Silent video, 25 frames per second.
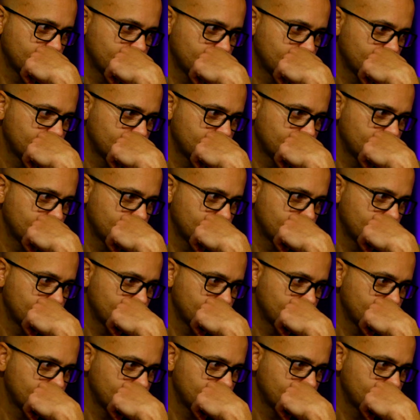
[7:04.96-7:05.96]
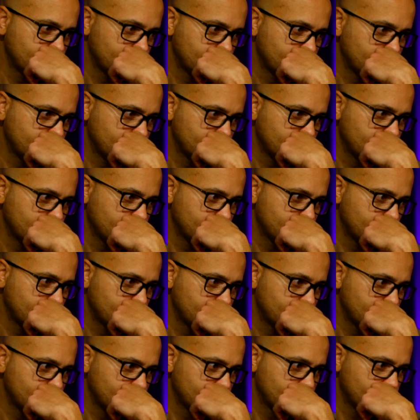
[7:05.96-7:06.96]

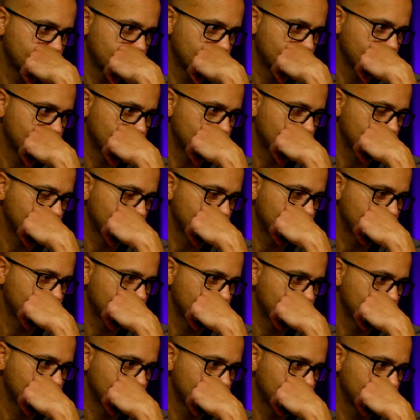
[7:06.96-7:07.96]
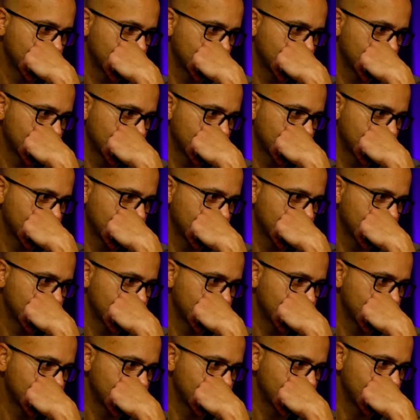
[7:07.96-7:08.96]

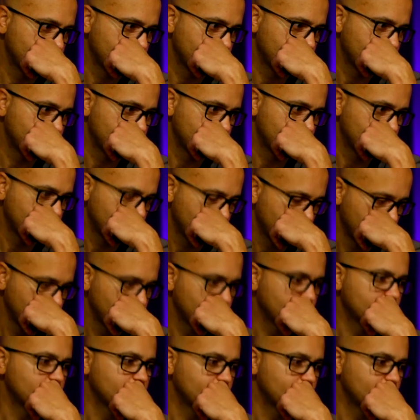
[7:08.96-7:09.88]
(silent)